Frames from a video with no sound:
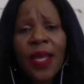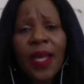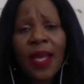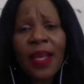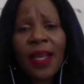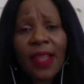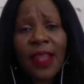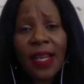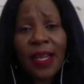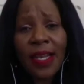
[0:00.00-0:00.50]
uh,
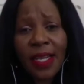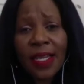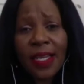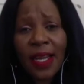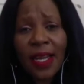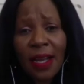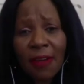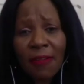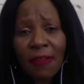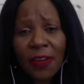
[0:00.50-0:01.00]
the
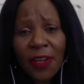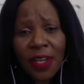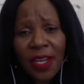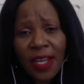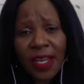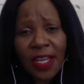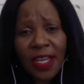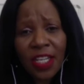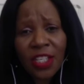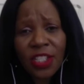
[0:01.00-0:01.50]
leading
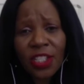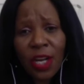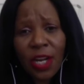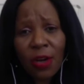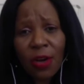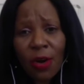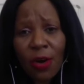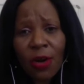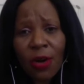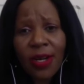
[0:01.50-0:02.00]
African National
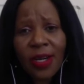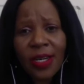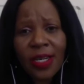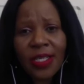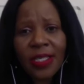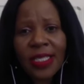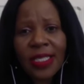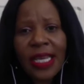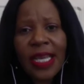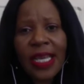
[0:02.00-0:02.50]

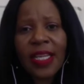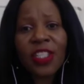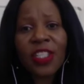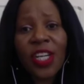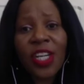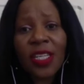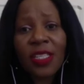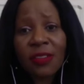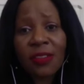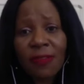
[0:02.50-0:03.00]
Congress and
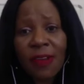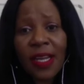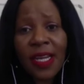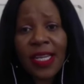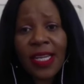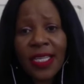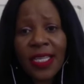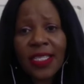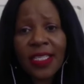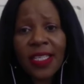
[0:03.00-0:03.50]
Transvaal
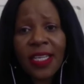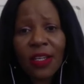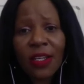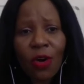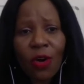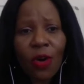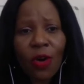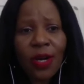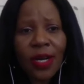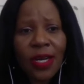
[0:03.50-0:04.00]
Indian
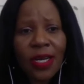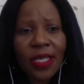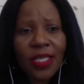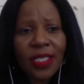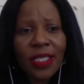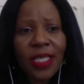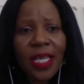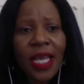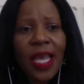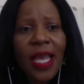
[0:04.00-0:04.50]
Congress
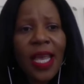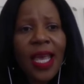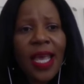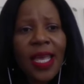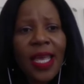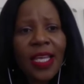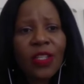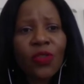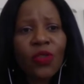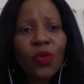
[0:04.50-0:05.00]

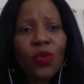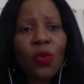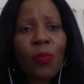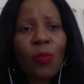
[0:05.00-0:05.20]
into